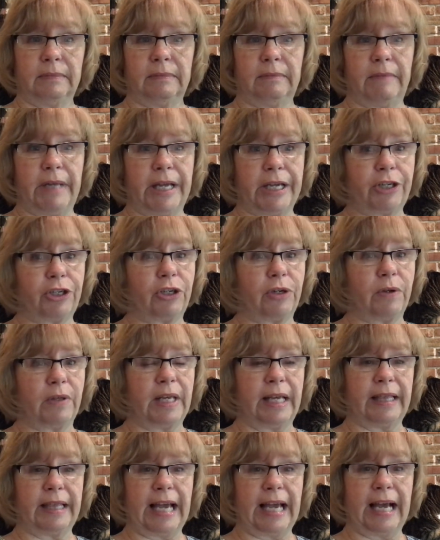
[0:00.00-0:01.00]
Make sure
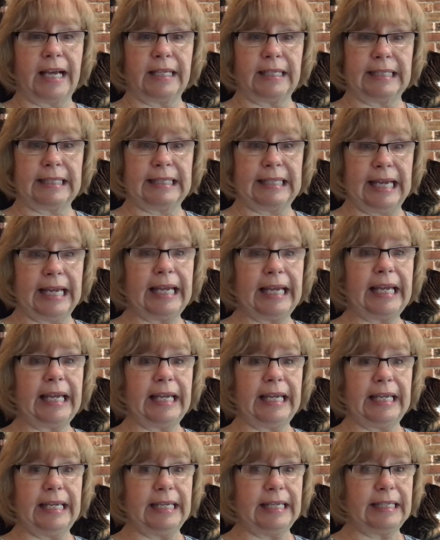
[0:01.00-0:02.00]
that sink
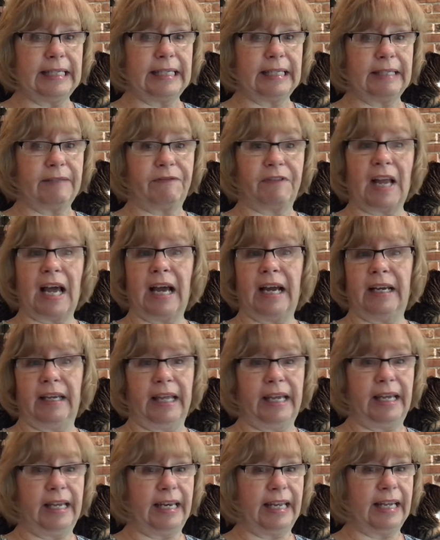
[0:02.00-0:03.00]
is Fly
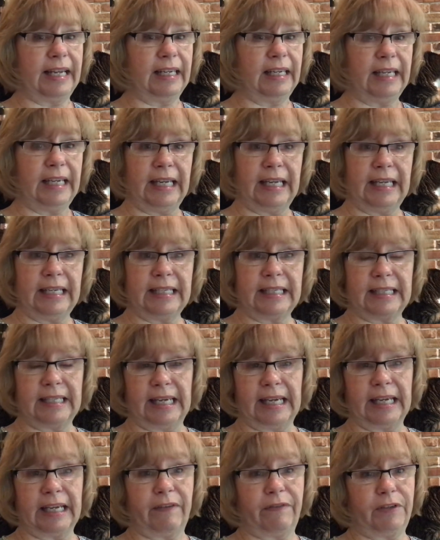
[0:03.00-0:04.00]
Lady Clean sink.